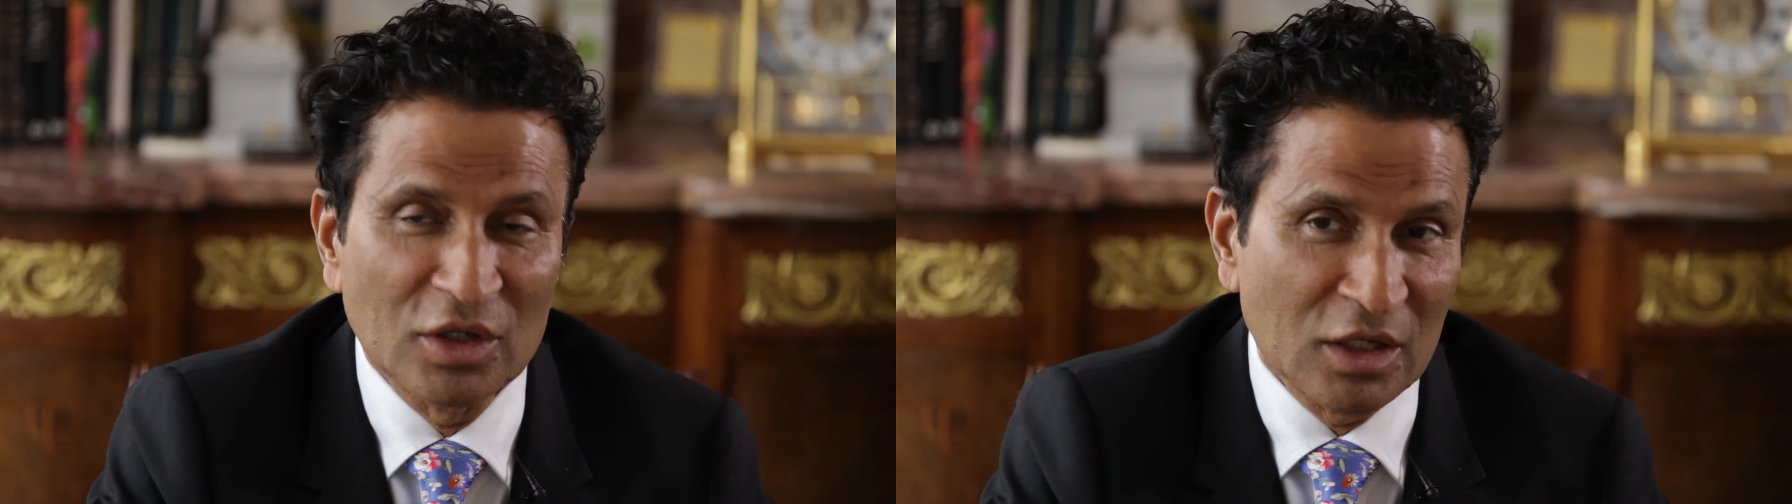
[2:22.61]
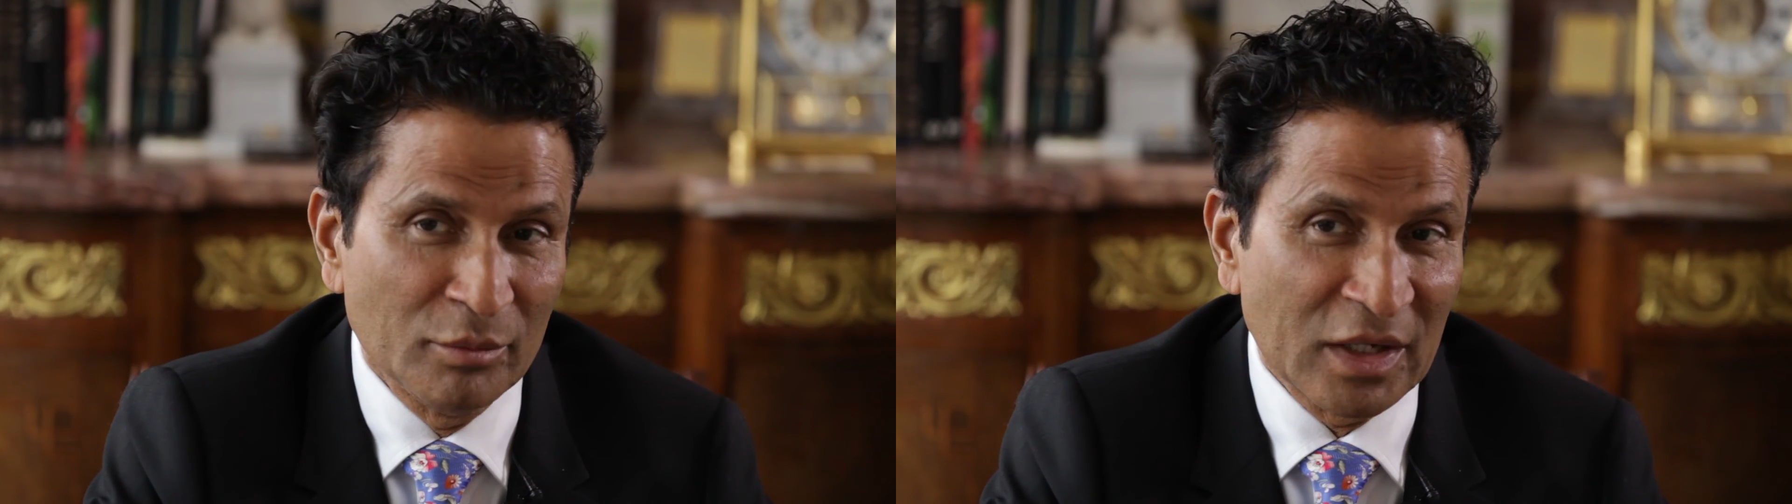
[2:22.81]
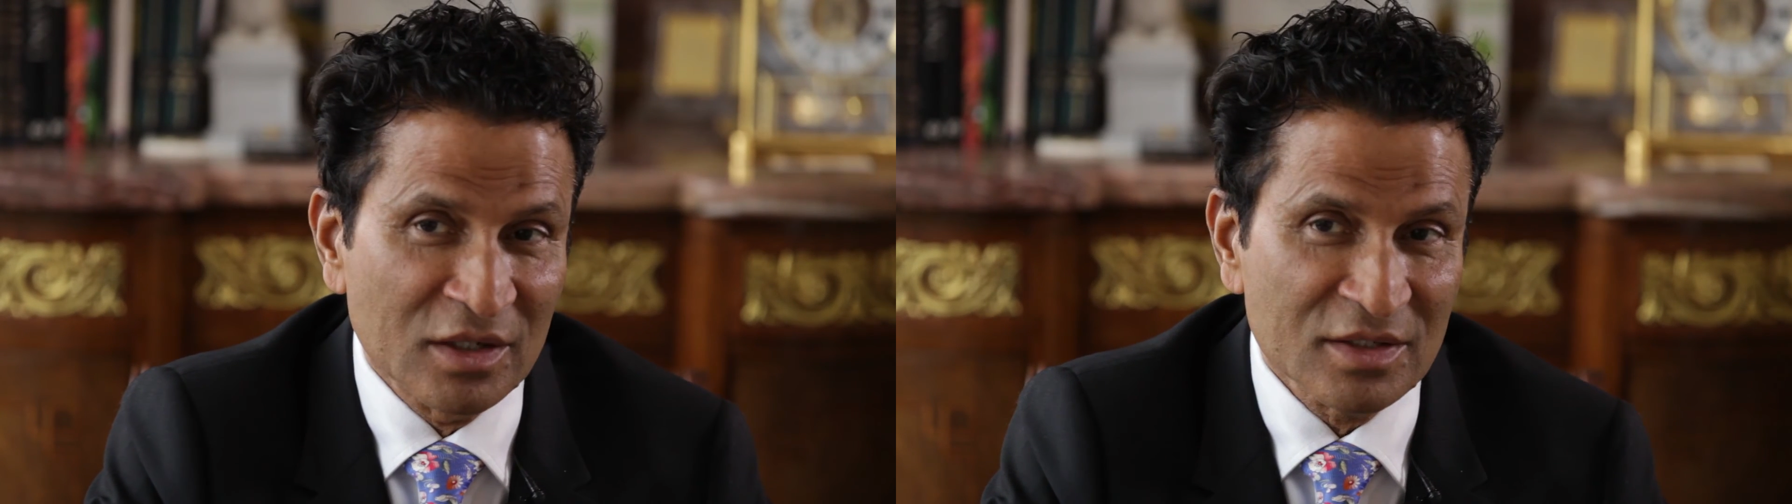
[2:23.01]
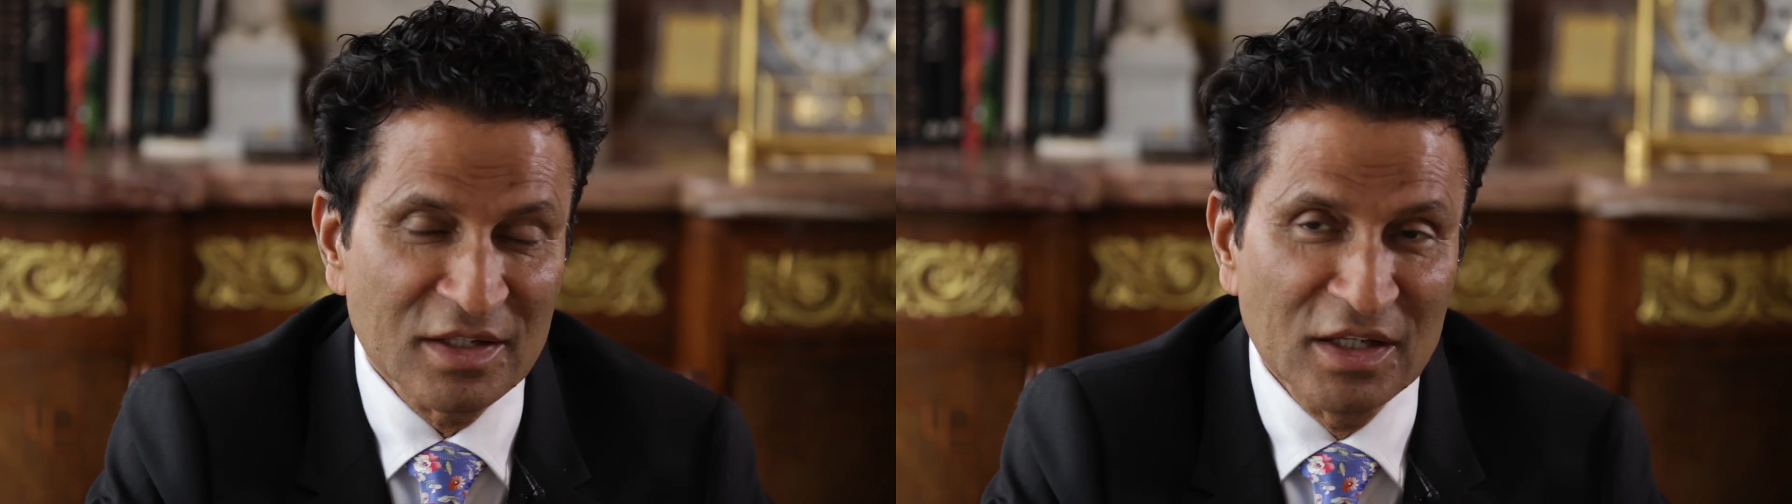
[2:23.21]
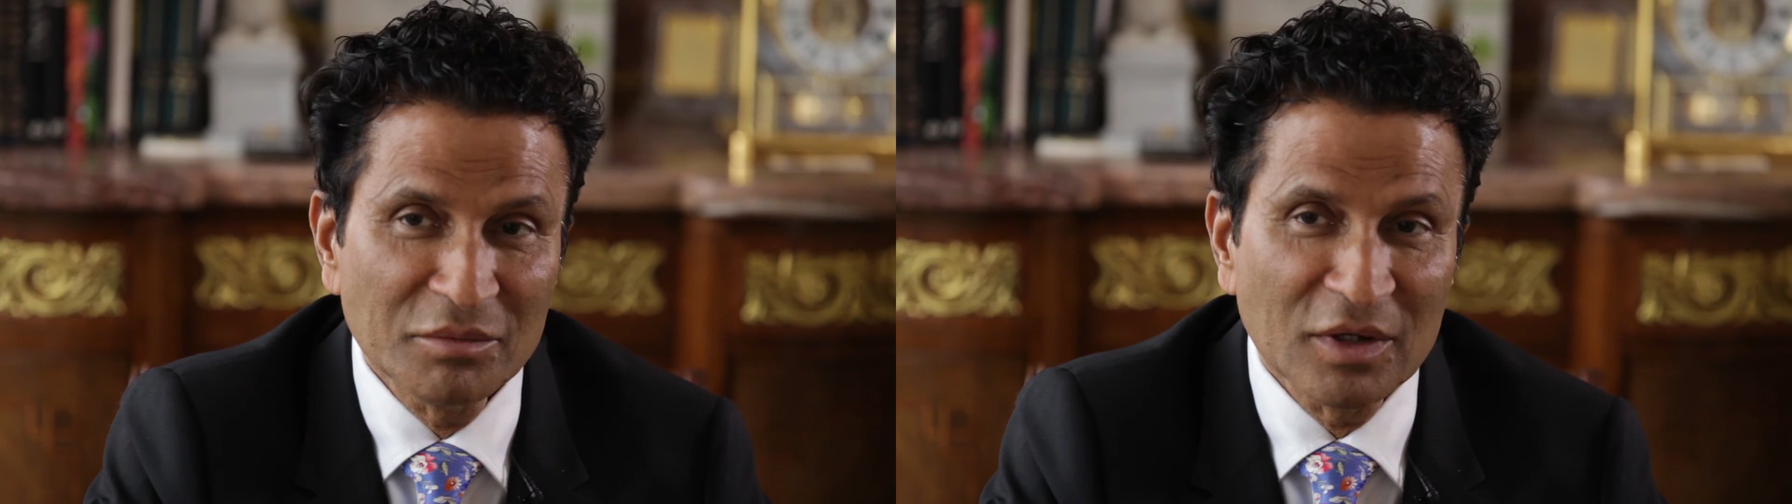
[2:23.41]
get a better
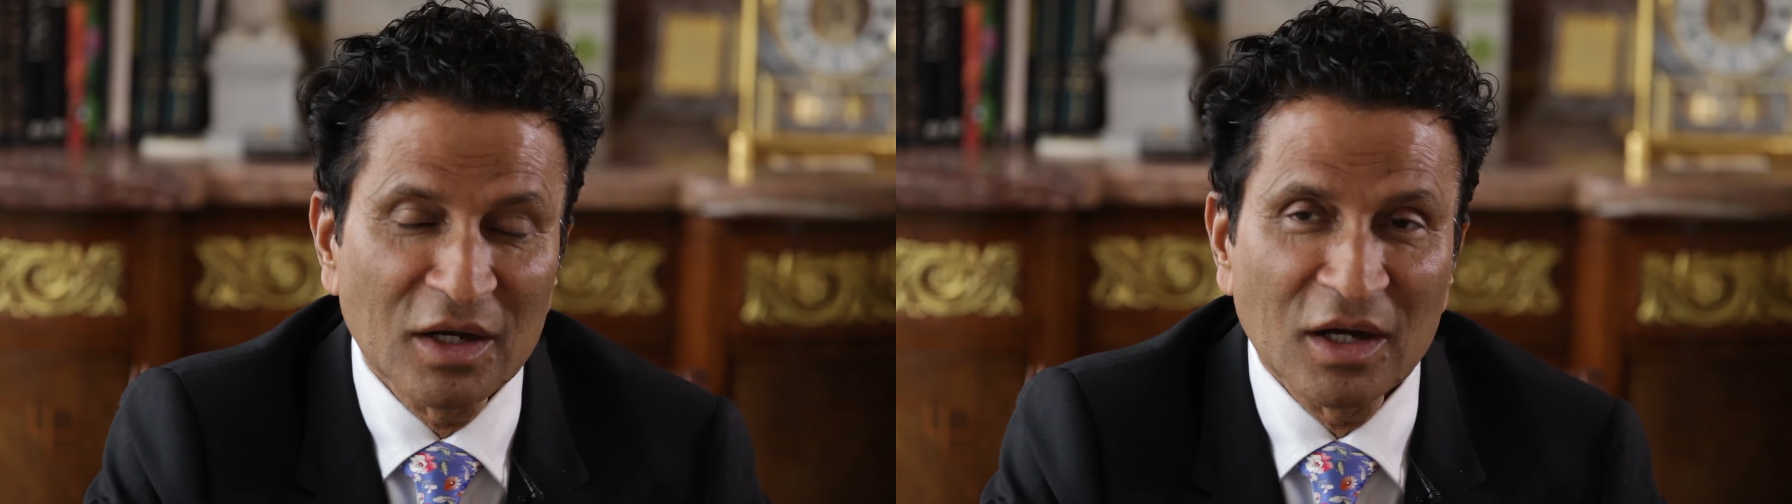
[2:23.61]
sleep,